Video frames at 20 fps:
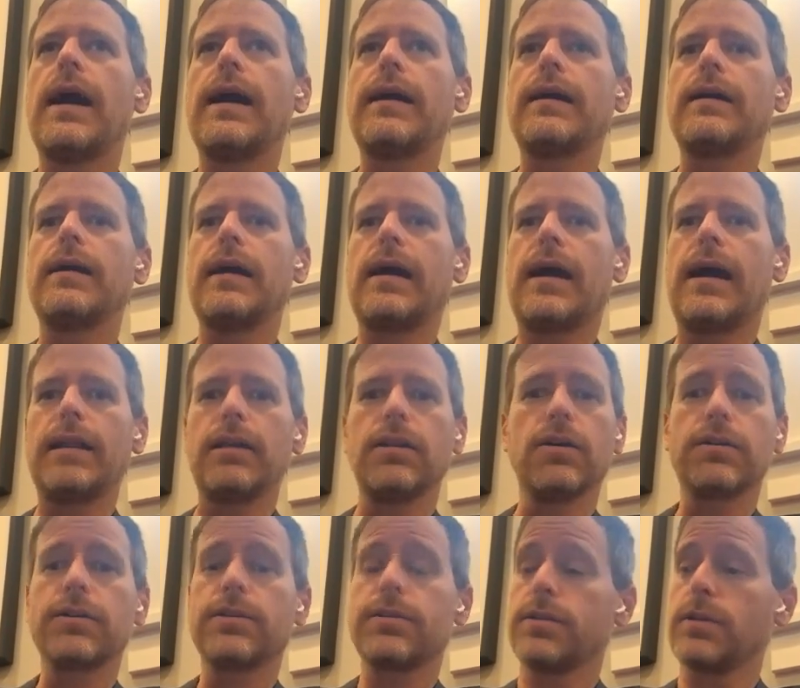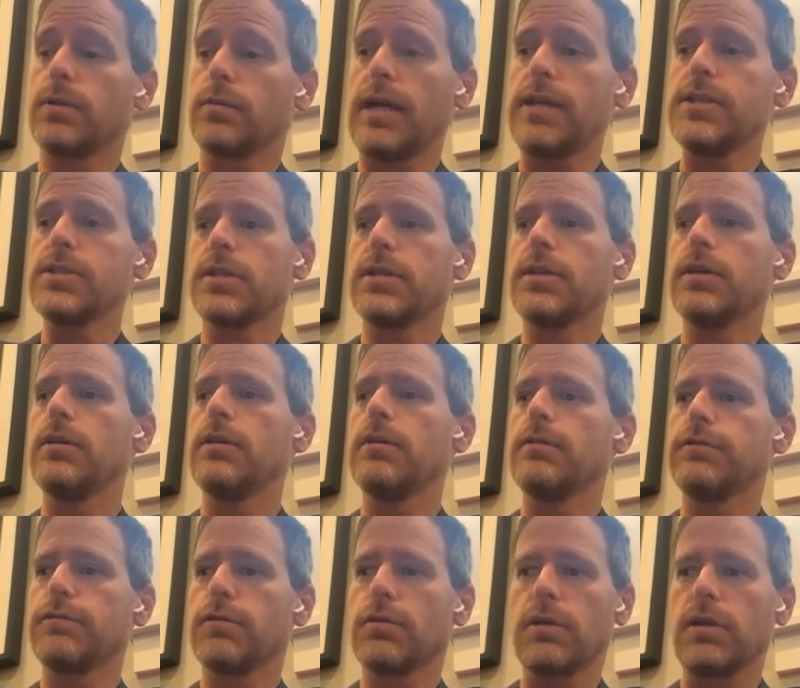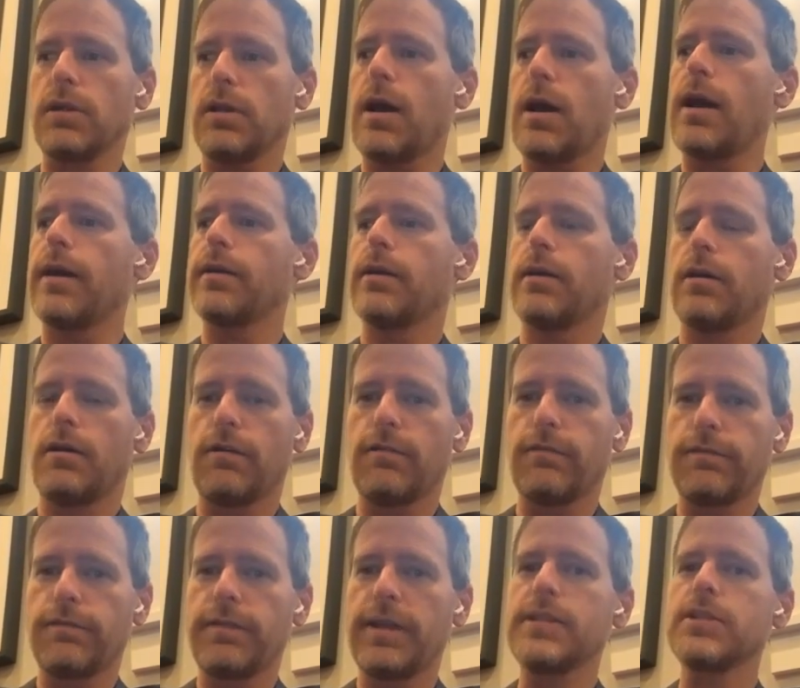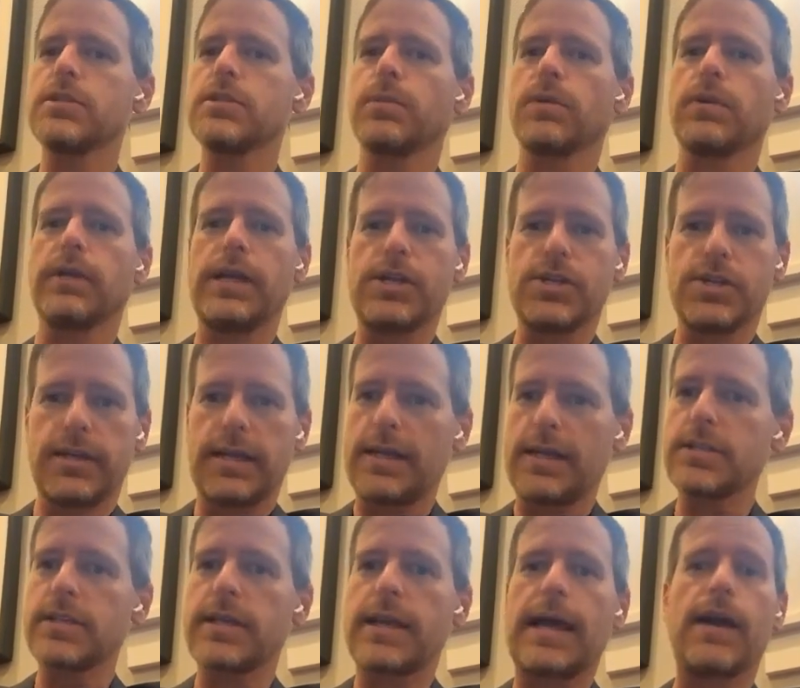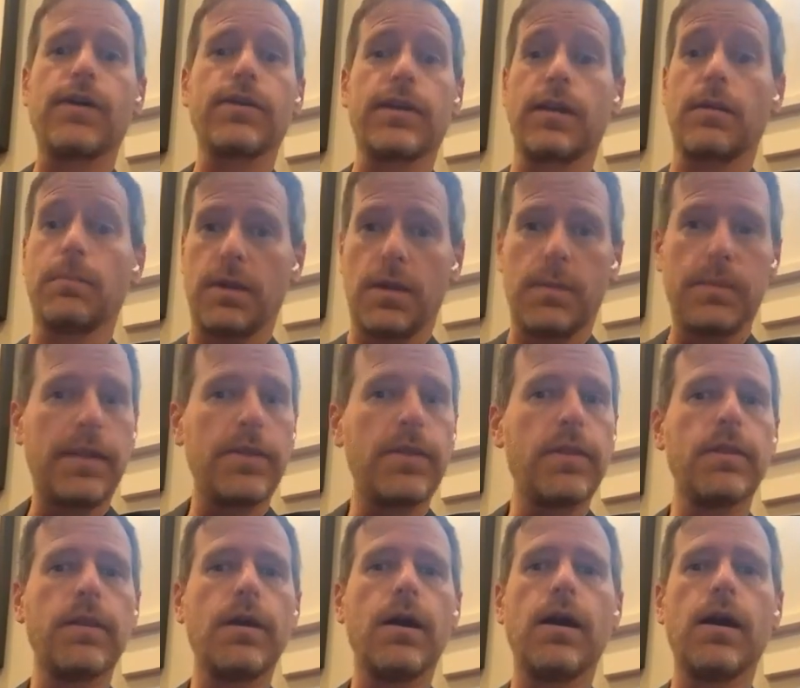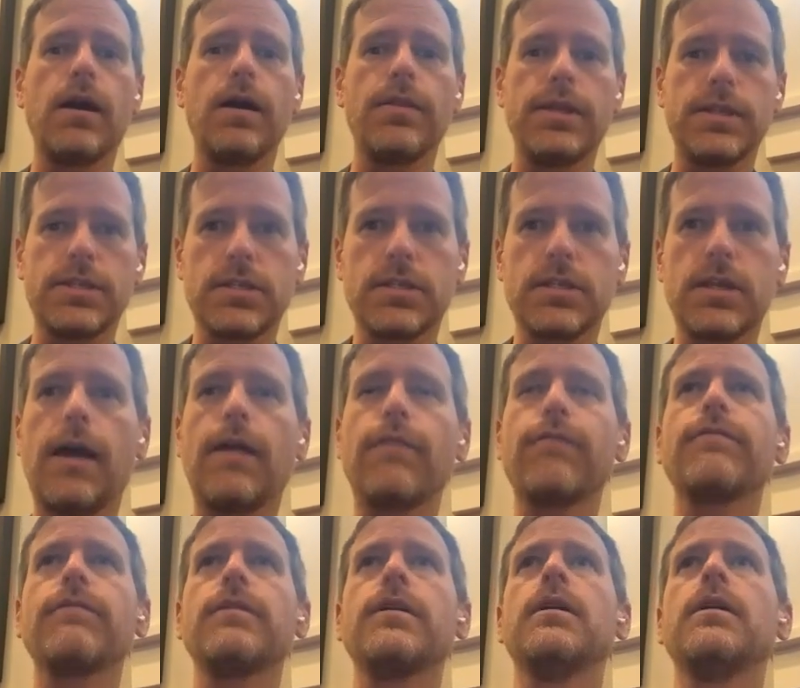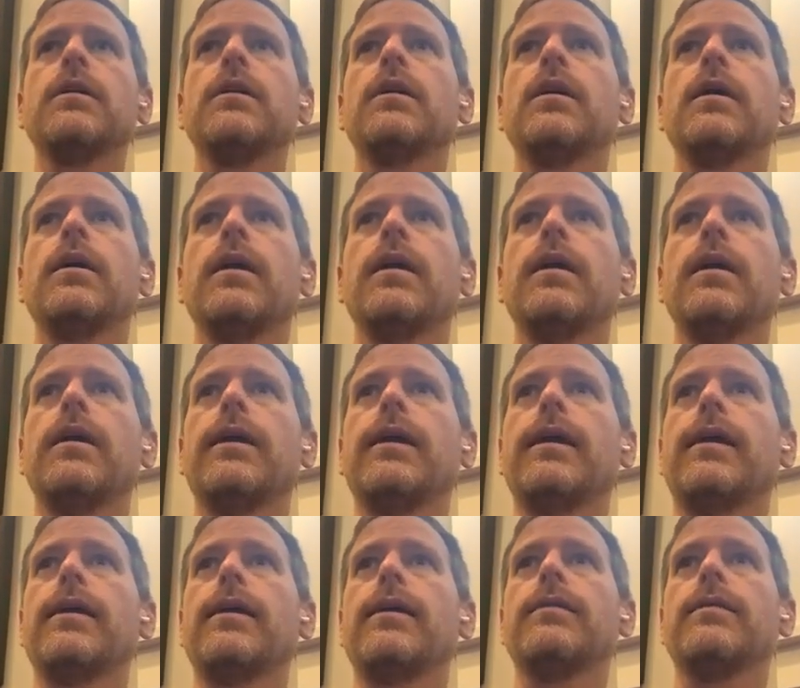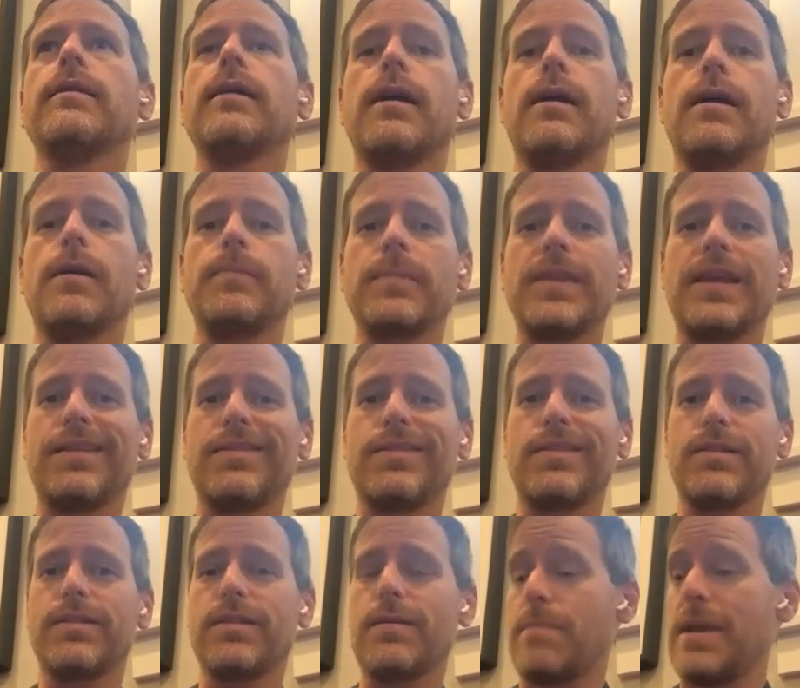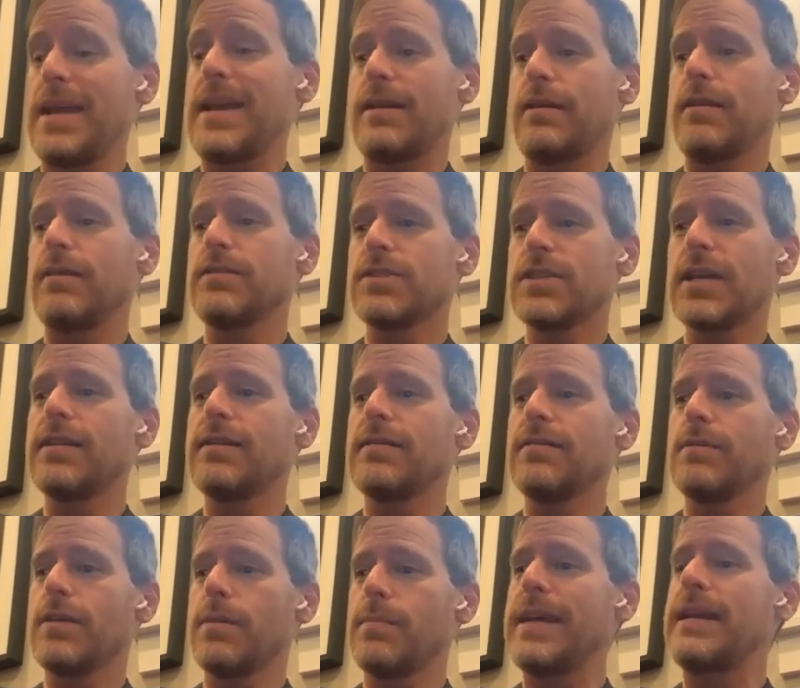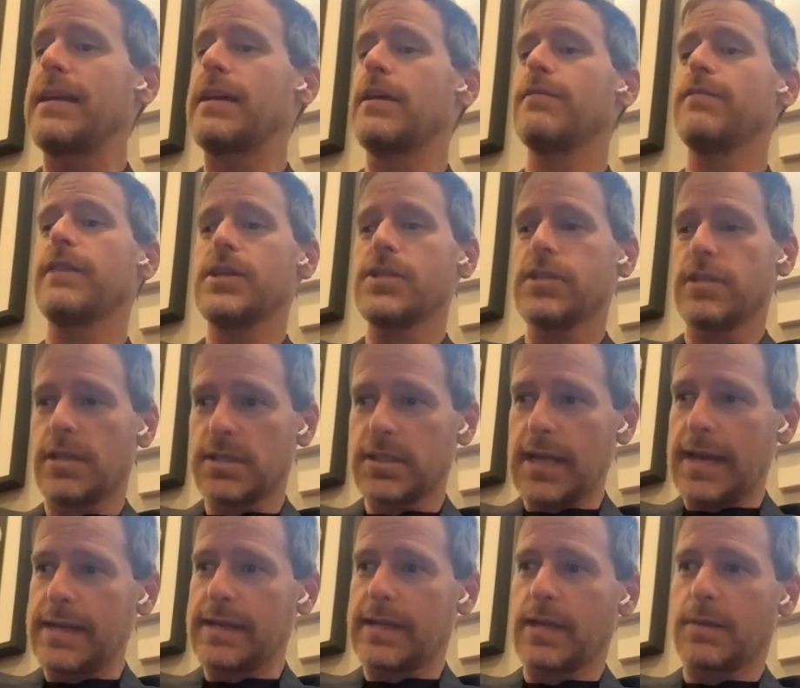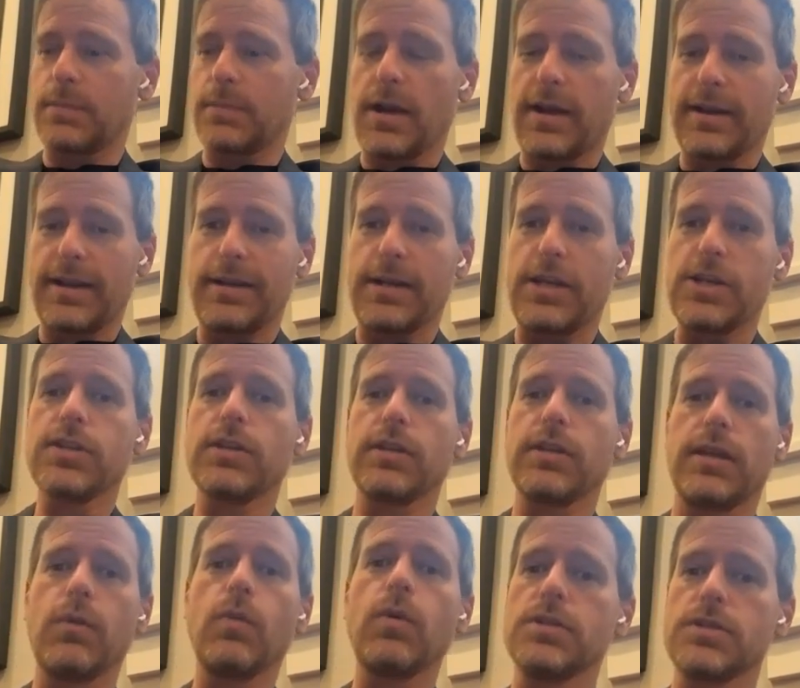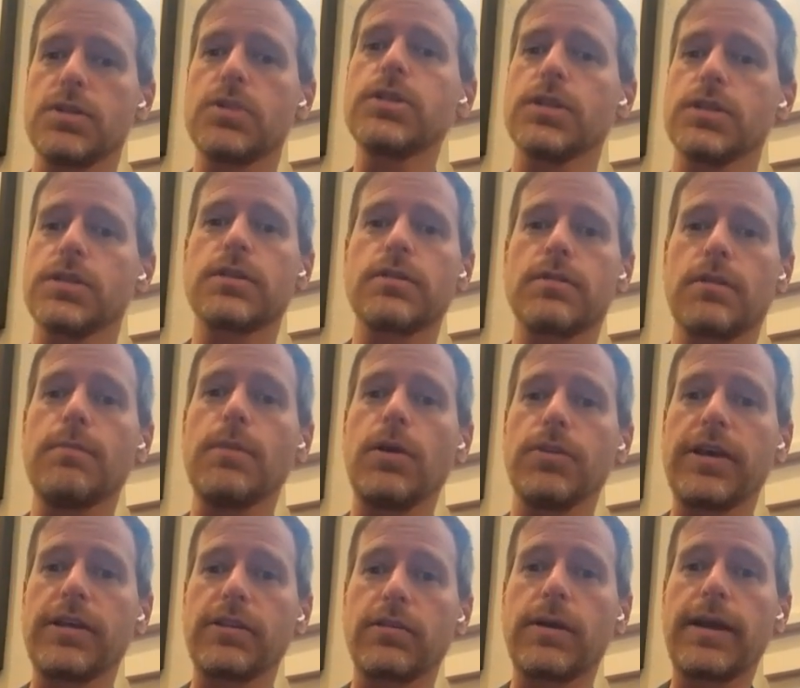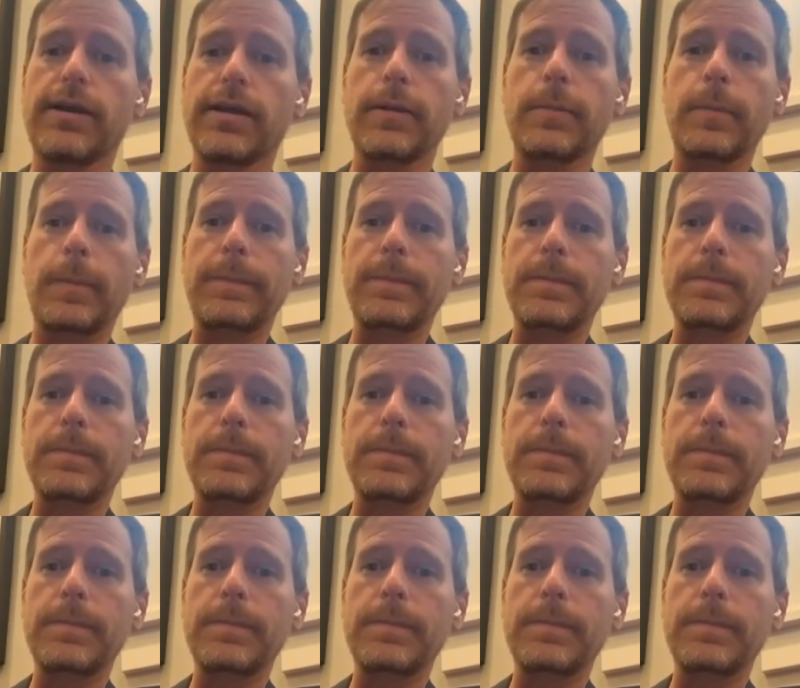I looked to Rescue for a lot of inspiration as to how to implement this stuff. And the main innovation that Sidekiq brought initially was just the multi-threading.